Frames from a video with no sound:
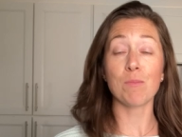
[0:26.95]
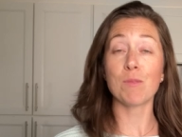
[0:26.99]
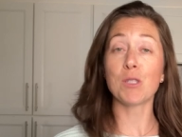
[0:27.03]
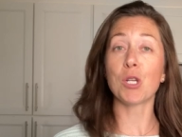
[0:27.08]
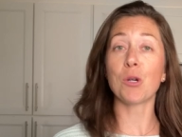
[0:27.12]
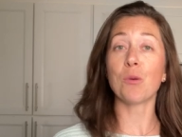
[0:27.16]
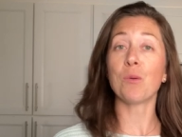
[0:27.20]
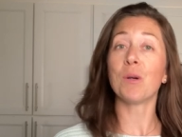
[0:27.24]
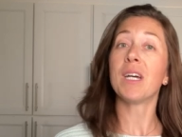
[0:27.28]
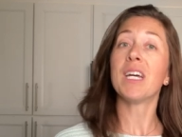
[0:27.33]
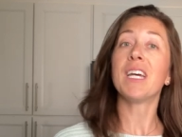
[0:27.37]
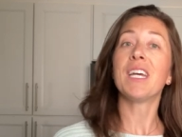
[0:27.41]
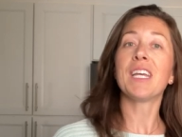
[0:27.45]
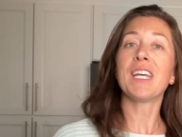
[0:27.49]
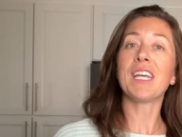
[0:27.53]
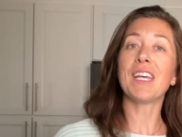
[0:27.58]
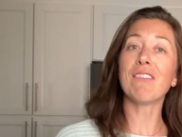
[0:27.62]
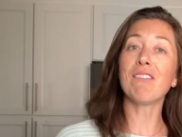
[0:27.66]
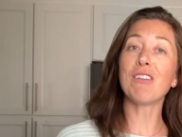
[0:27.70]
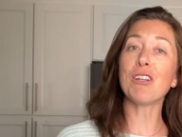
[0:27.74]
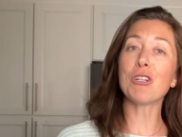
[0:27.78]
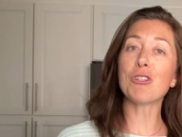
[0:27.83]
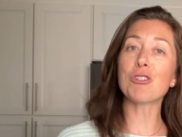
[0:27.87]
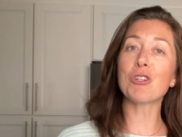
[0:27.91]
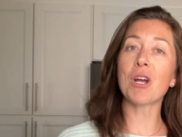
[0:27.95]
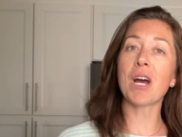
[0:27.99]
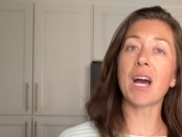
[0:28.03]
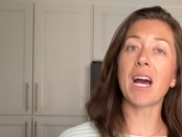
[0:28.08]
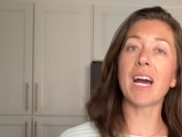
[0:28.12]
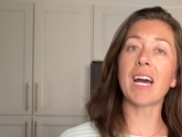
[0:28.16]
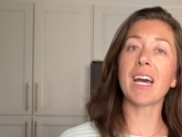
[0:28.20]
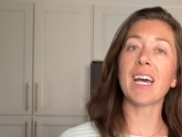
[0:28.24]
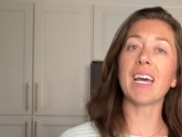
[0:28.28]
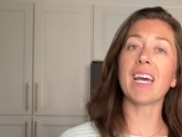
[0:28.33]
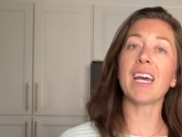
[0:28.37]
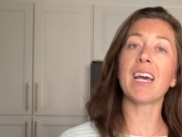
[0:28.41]
So give it a
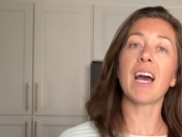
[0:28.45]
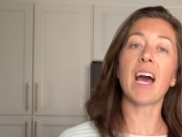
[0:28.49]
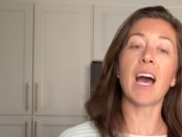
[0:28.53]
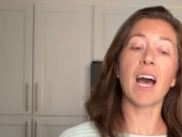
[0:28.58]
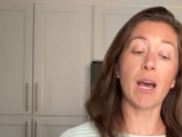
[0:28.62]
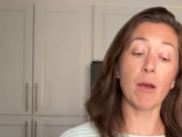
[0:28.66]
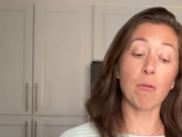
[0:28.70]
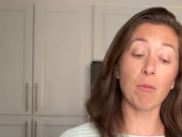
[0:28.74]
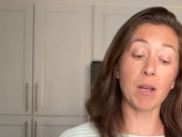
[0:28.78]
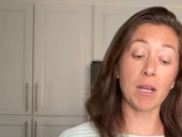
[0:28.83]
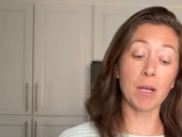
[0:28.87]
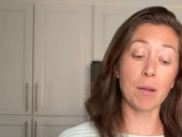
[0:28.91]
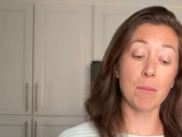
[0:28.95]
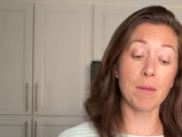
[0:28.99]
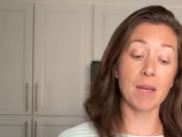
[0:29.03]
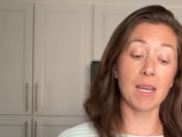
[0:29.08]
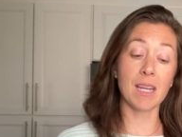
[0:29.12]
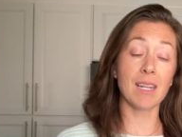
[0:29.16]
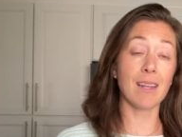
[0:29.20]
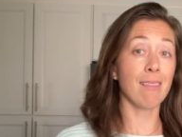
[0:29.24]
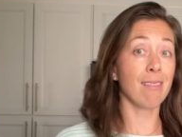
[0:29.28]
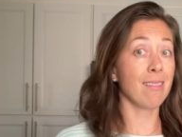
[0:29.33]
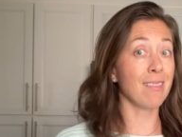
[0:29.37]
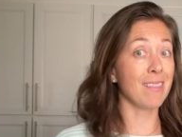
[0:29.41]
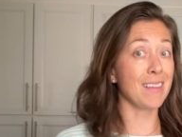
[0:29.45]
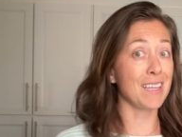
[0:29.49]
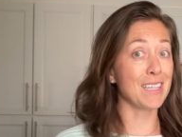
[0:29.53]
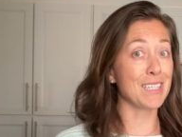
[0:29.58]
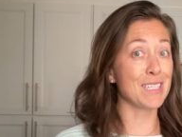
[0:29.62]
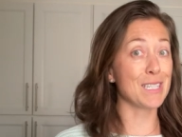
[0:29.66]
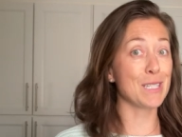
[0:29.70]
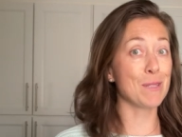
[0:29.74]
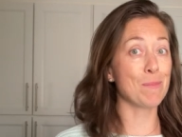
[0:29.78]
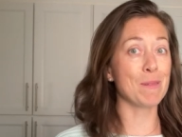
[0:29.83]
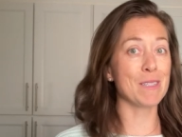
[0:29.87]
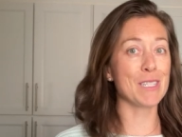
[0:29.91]
try. I recommend
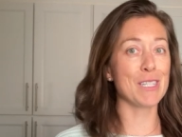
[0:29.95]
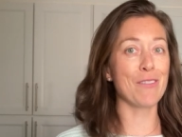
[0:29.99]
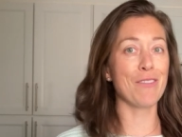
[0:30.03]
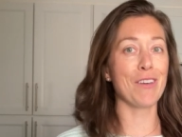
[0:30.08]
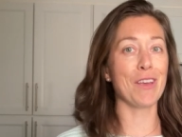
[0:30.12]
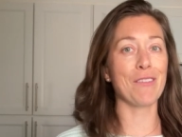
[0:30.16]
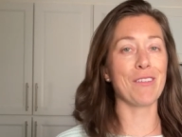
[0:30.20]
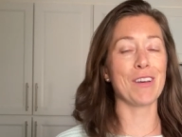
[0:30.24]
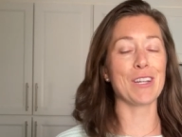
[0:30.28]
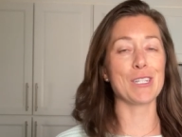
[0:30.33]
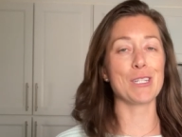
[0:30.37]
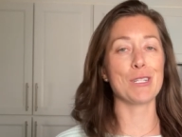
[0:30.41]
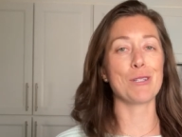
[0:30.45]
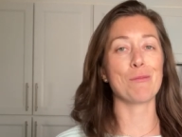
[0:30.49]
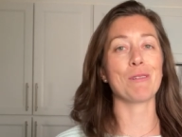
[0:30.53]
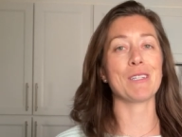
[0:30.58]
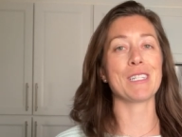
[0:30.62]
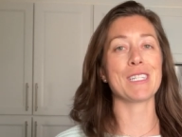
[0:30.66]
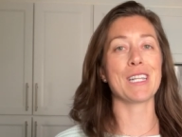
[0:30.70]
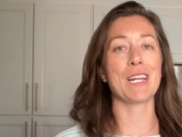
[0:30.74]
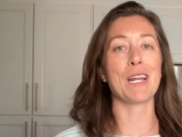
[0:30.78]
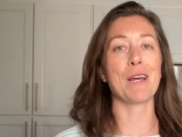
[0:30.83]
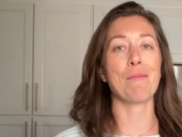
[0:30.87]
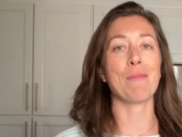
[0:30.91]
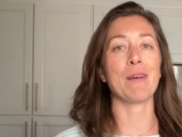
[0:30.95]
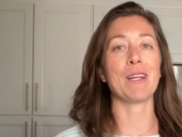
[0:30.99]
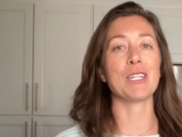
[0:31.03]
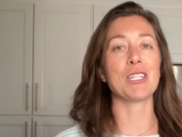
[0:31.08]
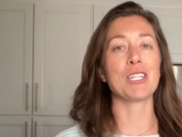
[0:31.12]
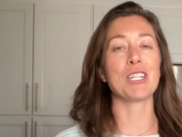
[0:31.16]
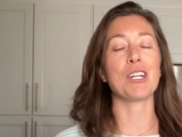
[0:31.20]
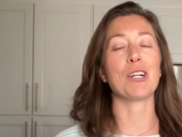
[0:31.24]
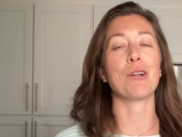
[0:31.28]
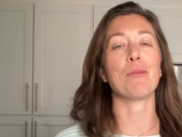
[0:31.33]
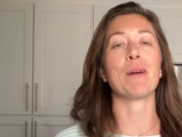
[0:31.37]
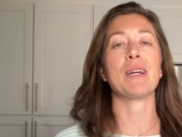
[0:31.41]
these specific vegetables that I
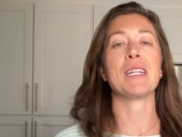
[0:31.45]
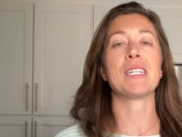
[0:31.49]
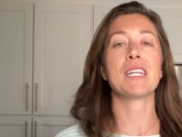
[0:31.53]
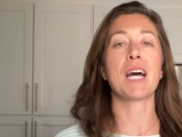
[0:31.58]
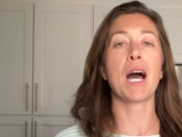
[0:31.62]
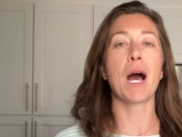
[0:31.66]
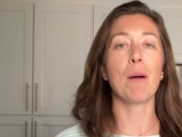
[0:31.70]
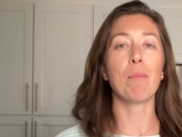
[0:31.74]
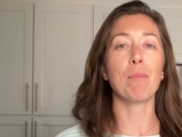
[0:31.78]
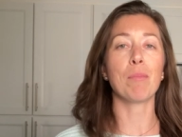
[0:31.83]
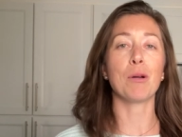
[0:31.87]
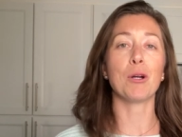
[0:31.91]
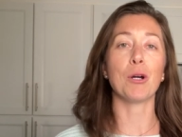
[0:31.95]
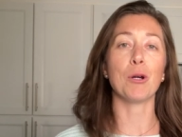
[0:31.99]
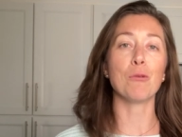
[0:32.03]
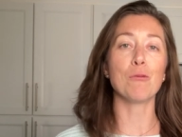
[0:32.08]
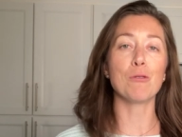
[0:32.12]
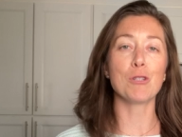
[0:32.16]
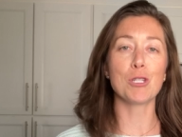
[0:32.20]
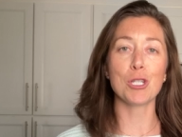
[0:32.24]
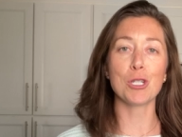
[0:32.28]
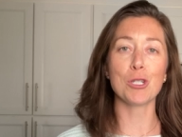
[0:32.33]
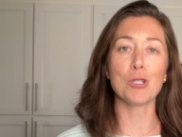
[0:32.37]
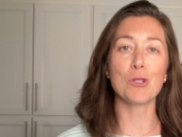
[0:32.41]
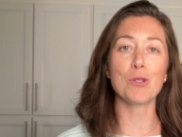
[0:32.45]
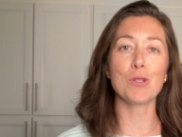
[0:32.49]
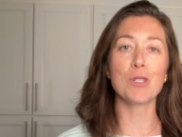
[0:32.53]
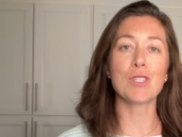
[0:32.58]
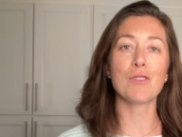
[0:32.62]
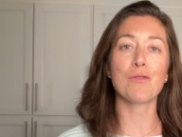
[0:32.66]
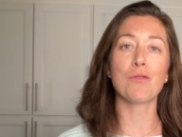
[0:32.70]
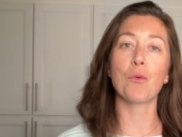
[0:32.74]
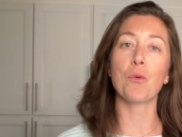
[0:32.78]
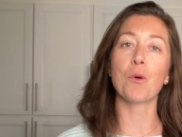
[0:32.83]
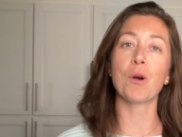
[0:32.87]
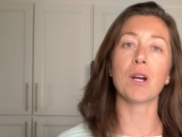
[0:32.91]
mentioned are my top go-tos
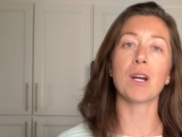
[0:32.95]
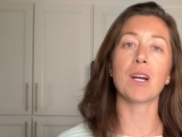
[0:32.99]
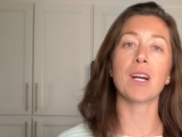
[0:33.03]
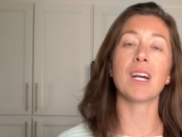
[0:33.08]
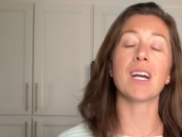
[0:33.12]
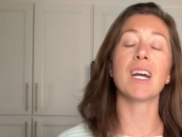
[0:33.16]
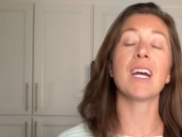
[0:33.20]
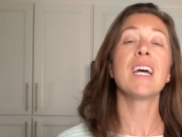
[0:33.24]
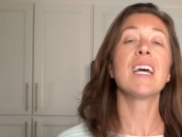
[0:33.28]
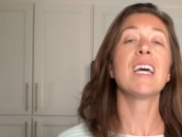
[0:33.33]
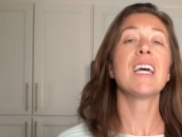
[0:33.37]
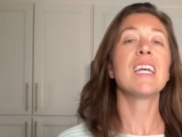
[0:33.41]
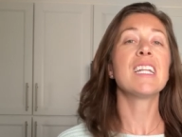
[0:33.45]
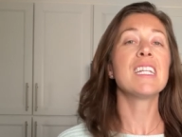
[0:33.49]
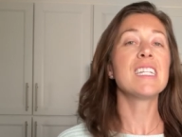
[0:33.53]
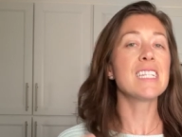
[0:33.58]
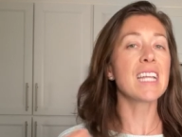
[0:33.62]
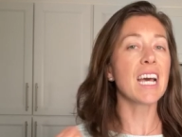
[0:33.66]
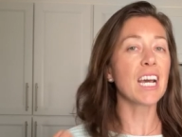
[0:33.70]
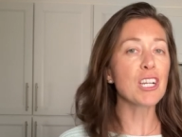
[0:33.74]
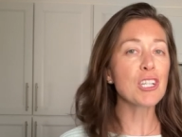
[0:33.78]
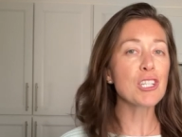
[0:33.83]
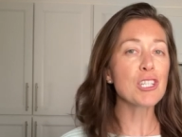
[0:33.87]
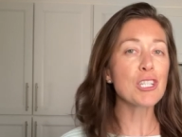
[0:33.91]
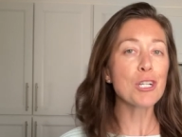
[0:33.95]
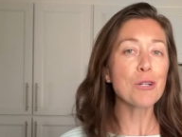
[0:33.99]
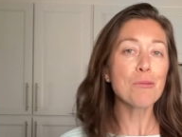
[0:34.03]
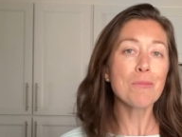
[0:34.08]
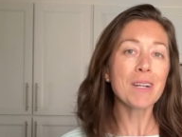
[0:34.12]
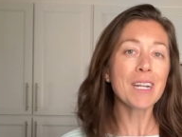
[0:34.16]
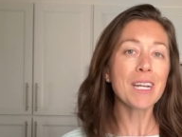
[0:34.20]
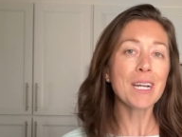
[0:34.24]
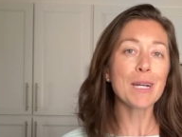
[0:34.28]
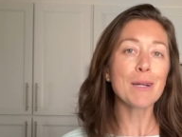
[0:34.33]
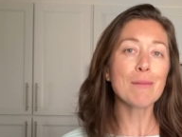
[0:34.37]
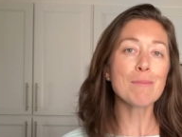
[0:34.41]
for texture when
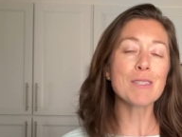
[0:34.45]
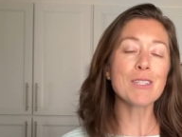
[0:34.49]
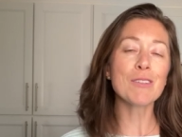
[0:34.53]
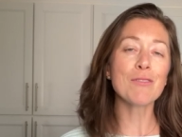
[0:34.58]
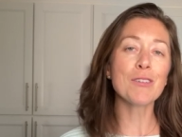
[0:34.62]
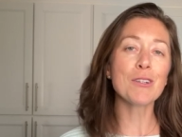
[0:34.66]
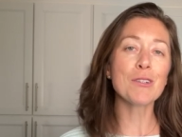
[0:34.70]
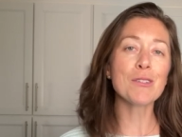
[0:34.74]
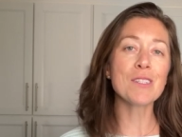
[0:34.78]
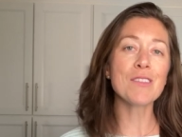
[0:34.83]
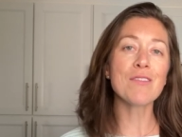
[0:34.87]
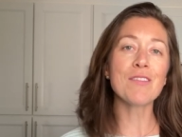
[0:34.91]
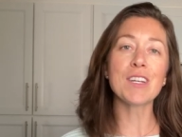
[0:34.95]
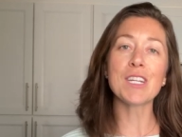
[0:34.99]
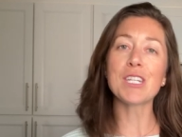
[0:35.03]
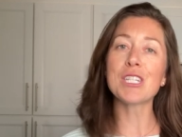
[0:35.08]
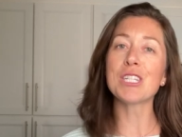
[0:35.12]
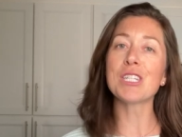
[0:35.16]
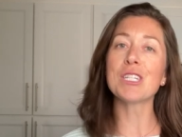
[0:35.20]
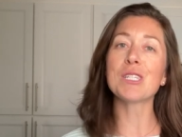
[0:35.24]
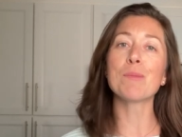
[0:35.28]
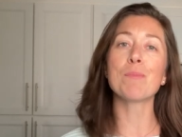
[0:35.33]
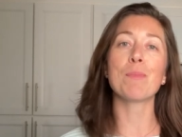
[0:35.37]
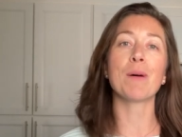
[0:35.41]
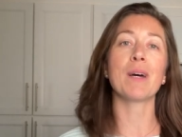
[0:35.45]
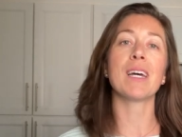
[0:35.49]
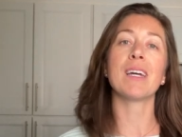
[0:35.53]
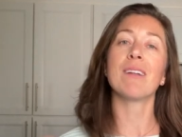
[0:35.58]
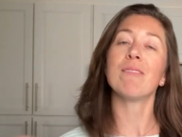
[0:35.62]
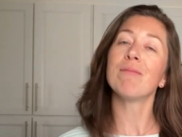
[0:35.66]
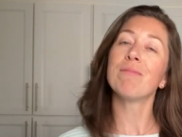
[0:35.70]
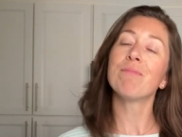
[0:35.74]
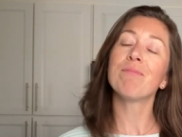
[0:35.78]
it comes to frozen veggies, but